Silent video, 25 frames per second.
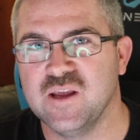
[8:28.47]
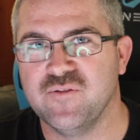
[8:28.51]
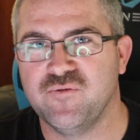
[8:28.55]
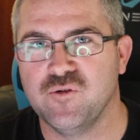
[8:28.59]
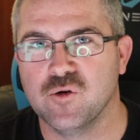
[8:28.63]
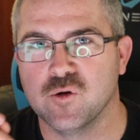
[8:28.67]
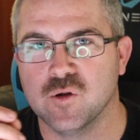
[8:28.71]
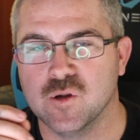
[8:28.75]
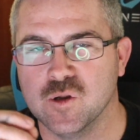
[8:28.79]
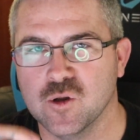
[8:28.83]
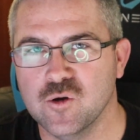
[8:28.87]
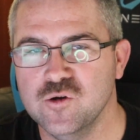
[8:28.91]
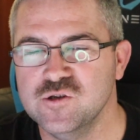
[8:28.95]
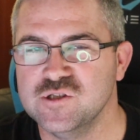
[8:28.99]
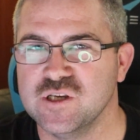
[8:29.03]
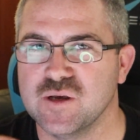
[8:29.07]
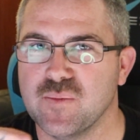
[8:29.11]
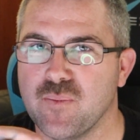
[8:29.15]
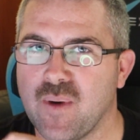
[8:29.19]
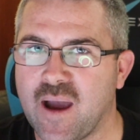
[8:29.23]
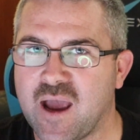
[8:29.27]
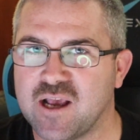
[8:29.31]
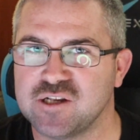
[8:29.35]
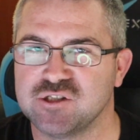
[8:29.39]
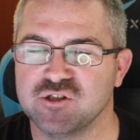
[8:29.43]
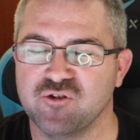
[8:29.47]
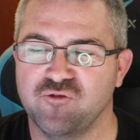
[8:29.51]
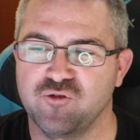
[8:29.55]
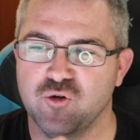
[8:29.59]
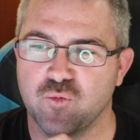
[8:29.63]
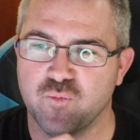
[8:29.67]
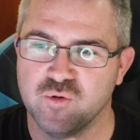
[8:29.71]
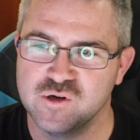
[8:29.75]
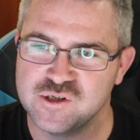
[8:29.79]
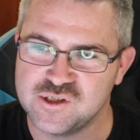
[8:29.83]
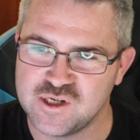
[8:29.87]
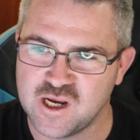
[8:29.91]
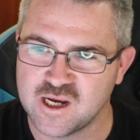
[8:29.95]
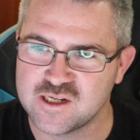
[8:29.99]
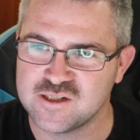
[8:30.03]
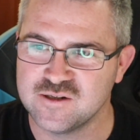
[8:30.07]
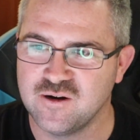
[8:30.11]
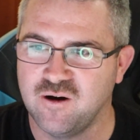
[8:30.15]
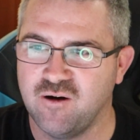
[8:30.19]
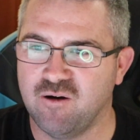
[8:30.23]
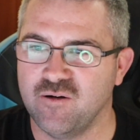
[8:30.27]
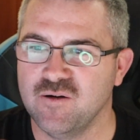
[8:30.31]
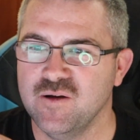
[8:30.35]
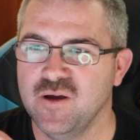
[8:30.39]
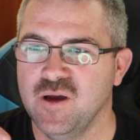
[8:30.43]
If you're losing mass off your
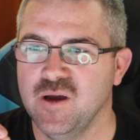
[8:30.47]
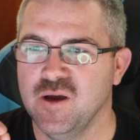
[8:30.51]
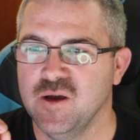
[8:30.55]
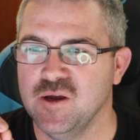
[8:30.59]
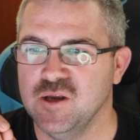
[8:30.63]
projectile,